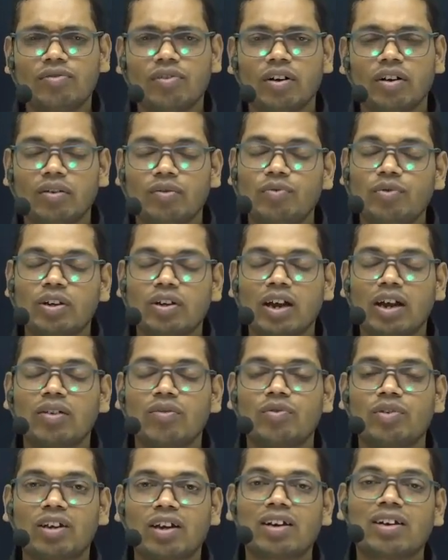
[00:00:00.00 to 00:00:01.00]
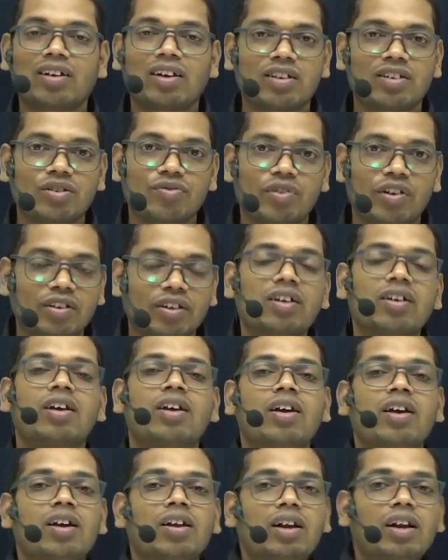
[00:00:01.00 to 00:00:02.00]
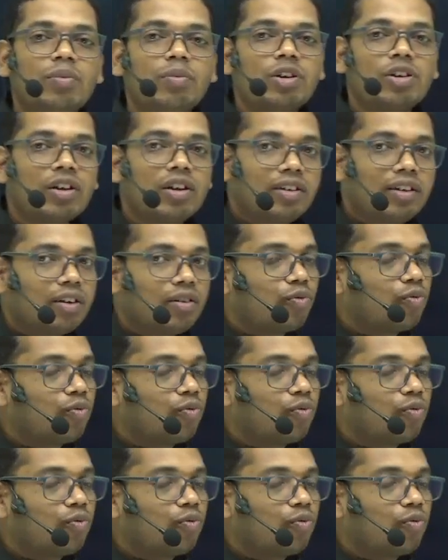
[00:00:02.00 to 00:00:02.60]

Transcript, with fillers: We can classify that. Let me tell that